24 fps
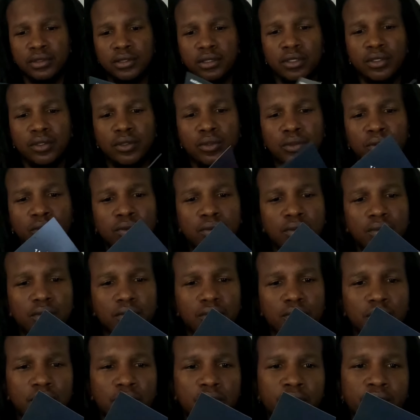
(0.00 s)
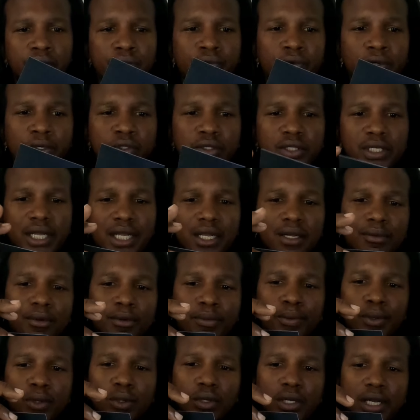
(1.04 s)
So, the first thing I'm
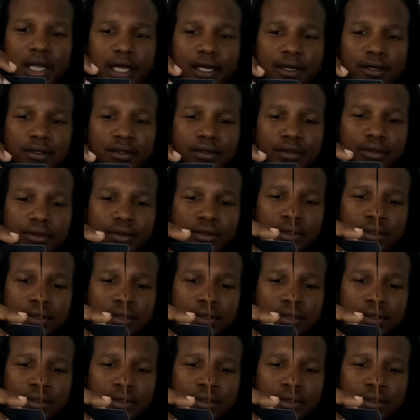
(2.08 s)
gonna pull out,